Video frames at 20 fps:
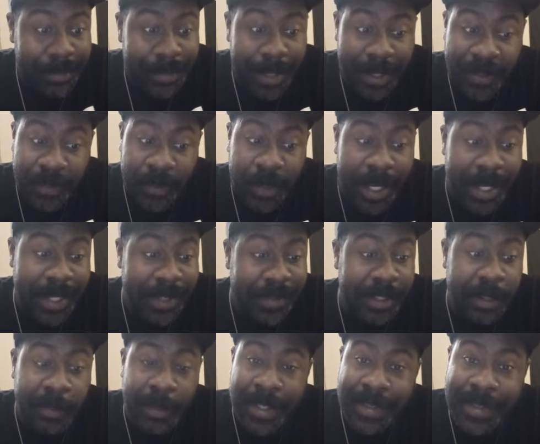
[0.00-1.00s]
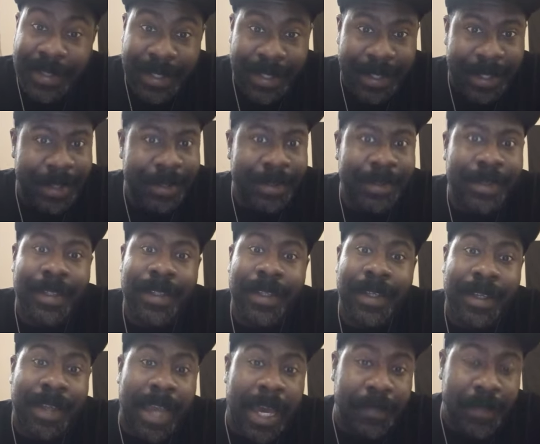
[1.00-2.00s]
Tatawahi T110,
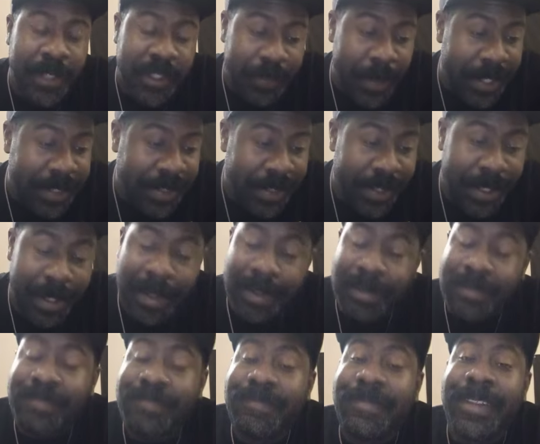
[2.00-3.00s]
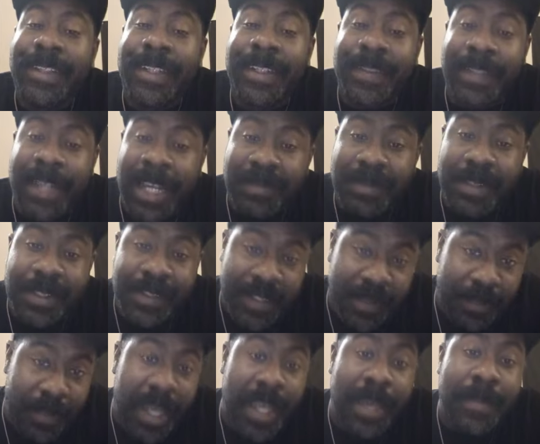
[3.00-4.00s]
the Kappa Especial. It definitely should
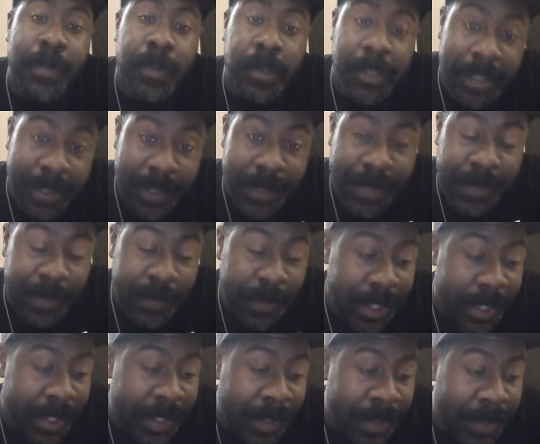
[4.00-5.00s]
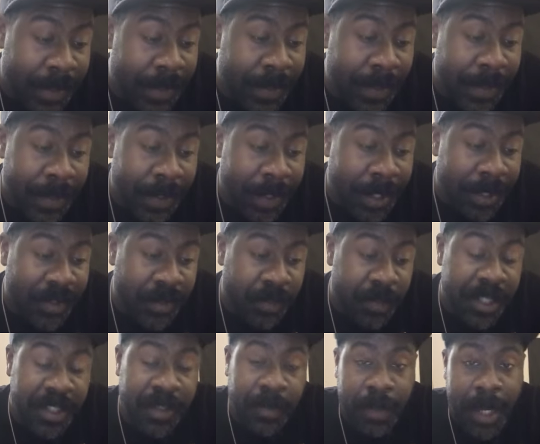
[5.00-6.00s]
have made more lists, okay? That's the
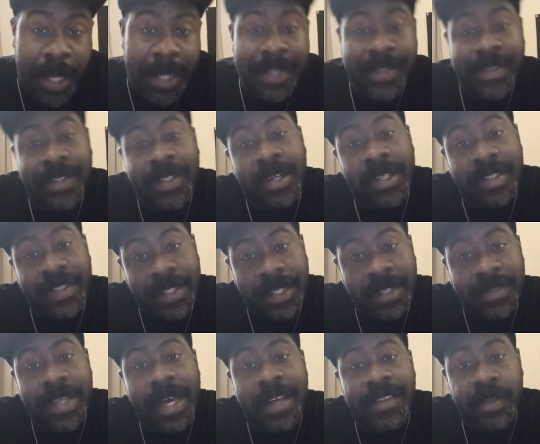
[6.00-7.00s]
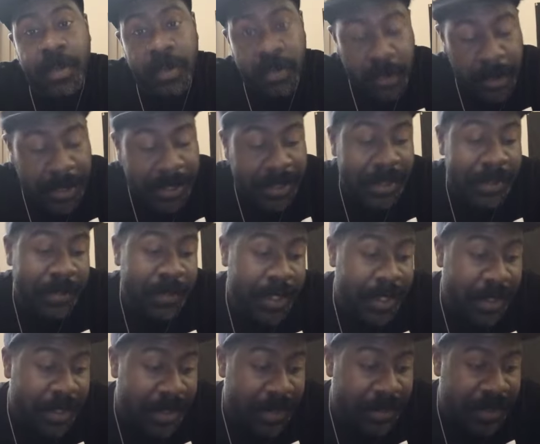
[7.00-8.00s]
reason why this cigar sells out so quickly when
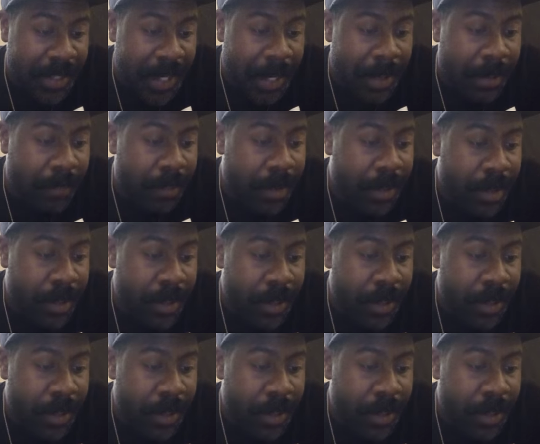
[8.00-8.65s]
it comes out.